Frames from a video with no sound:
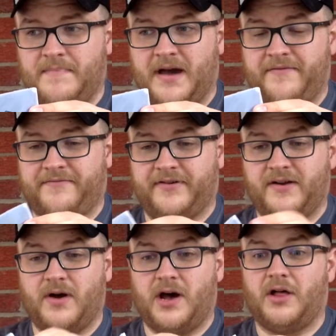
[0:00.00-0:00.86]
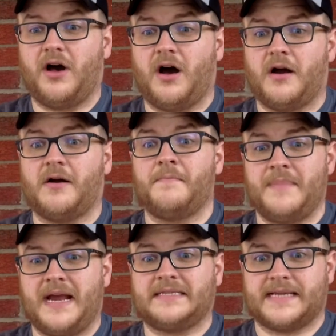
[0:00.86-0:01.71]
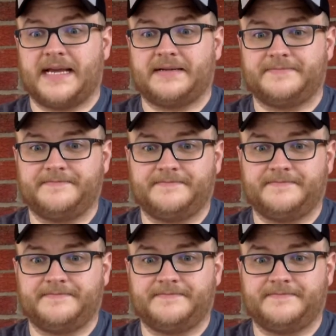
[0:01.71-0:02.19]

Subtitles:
by FREEWELL are amazing.